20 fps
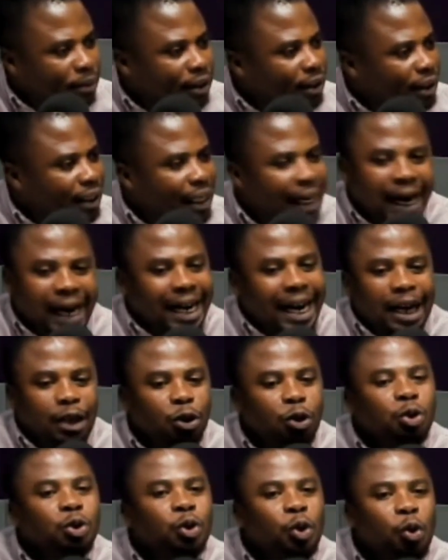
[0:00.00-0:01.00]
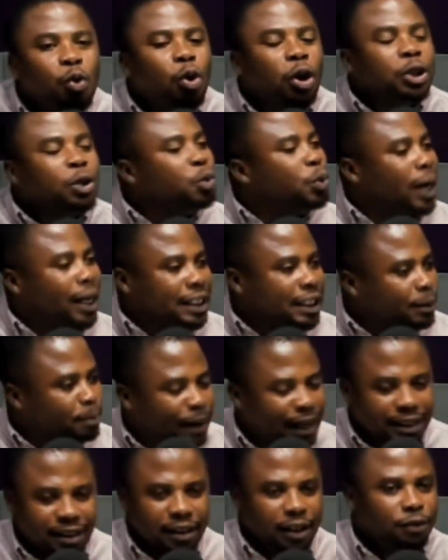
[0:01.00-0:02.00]
And I don't know what you
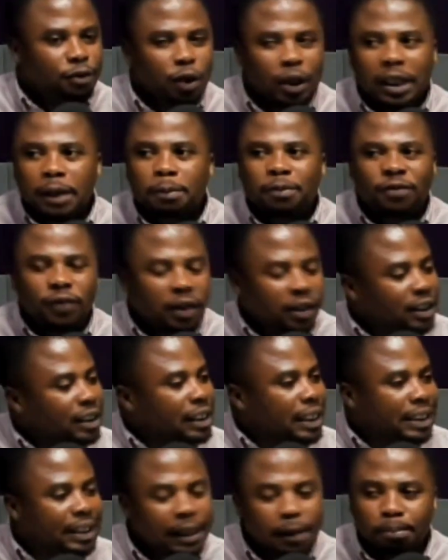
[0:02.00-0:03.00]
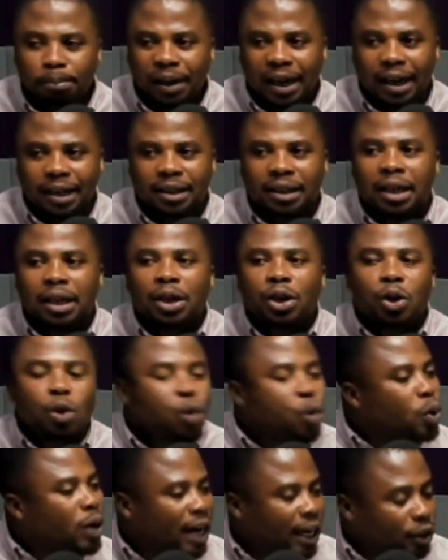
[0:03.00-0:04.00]
expect if you keep fielding the same players
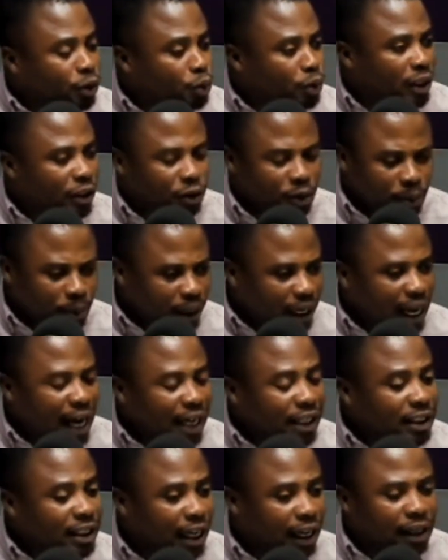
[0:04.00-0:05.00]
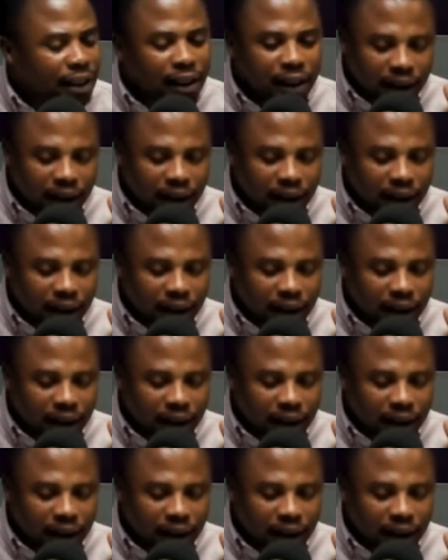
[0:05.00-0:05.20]
who can't do the job. Another,